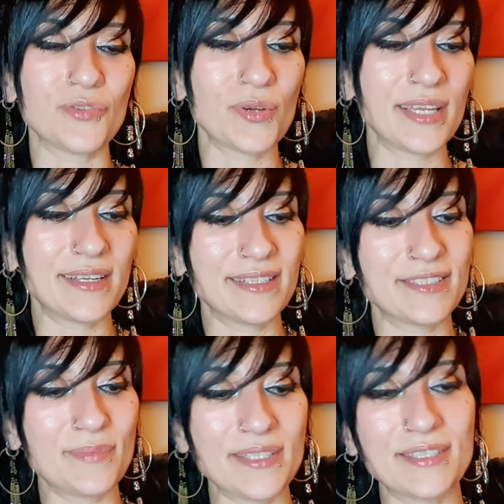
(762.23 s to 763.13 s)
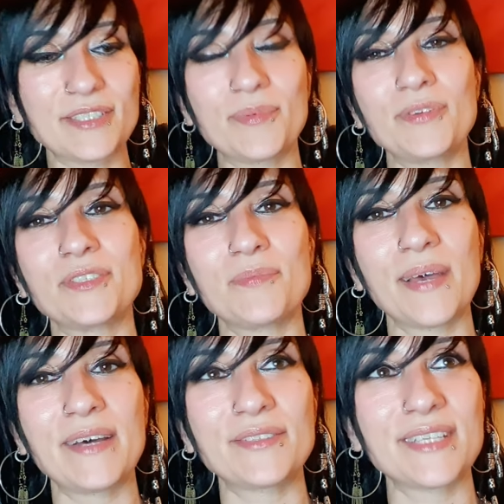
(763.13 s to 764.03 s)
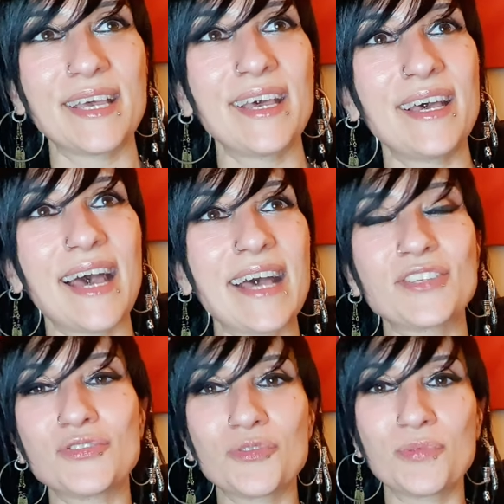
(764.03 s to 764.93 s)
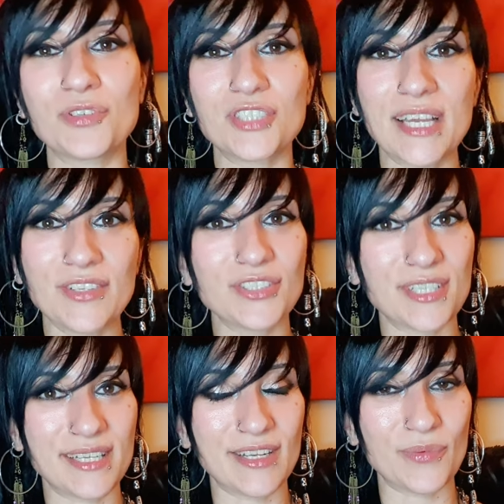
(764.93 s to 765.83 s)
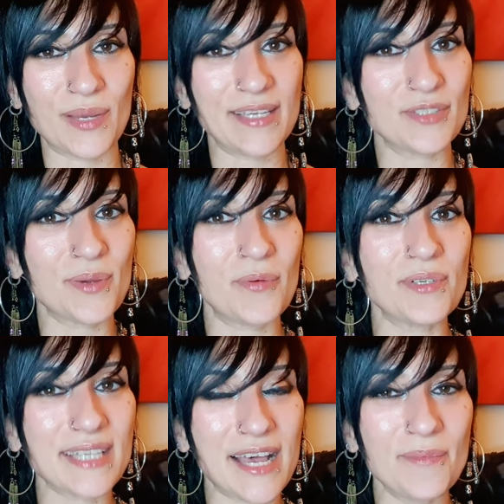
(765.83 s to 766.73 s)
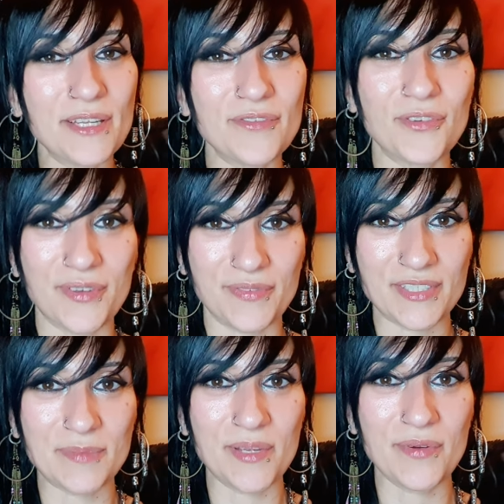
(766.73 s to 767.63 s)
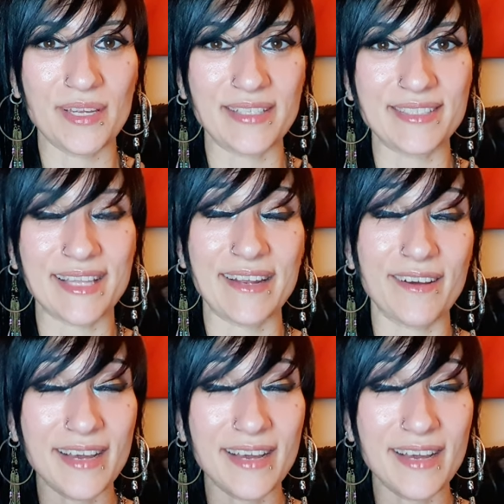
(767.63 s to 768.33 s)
Talking a little bit, I suppose, about astral projection in a way as well. I wonder how many of you have experienced that.